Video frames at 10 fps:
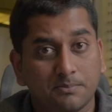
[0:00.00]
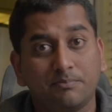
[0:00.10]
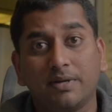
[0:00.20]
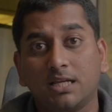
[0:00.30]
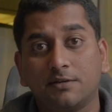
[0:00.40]

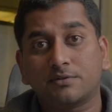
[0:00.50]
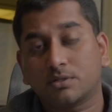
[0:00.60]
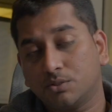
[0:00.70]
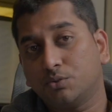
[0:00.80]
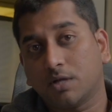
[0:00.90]
Bay leaves
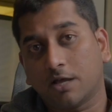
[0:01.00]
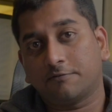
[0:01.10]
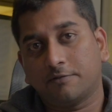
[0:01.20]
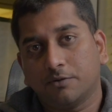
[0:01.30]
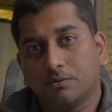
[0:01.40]
do have
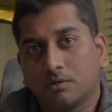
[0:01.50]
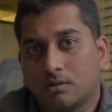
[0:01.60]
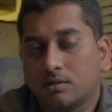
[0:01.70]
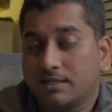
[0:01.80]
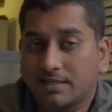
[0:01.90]
flavor.
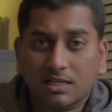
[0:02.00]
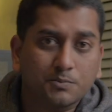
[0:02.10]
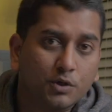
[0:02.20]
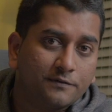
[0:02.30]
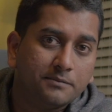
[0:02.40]
It has
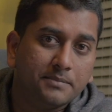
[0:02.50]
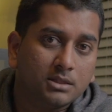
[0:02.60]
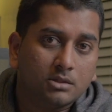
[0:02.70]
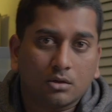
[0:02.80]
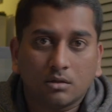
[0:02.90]
more of a
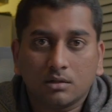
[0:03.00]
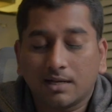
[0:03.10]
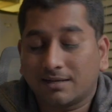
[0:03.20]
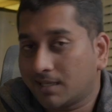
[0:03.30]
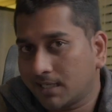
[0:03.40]
menthol
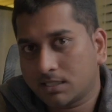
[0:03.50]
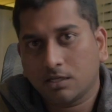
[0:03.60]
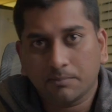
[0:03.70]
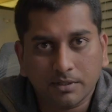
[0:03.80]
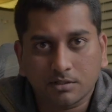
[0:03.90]
and lightly
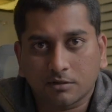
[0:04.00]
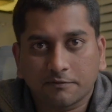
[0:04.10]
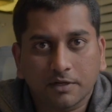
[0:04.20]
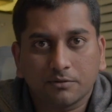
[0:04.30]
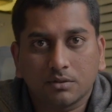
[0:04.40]
bitter
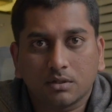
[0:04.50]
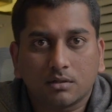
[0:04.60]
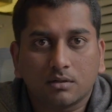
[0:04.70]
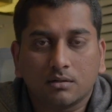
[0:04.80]
flavor.